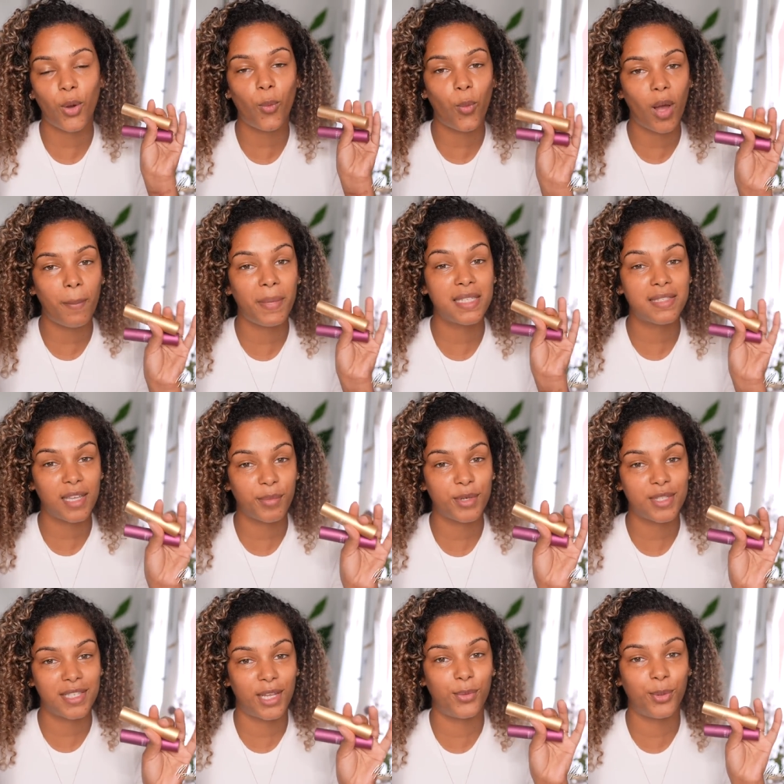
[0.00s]
what my summer
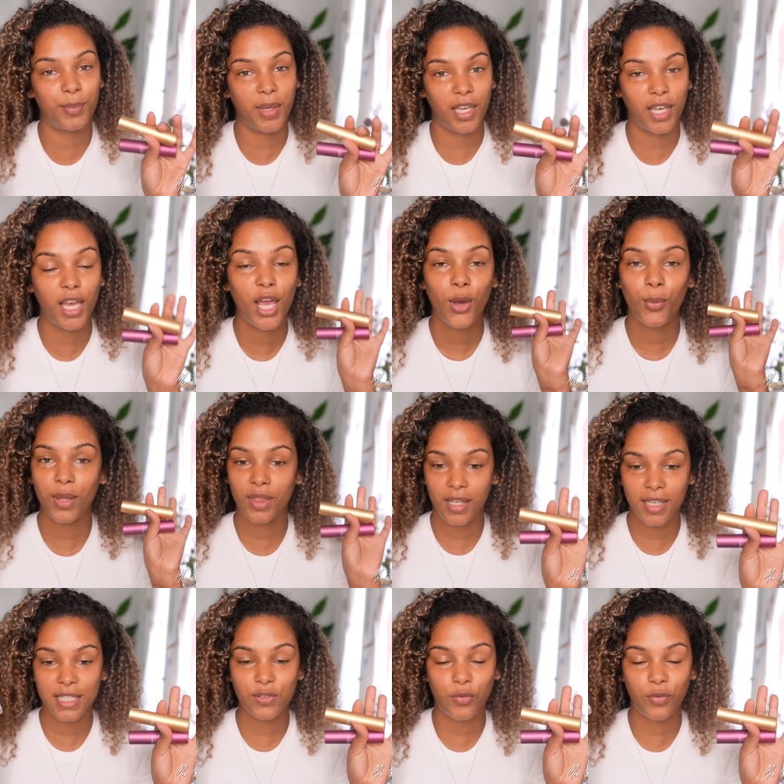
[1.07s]
scent will be with these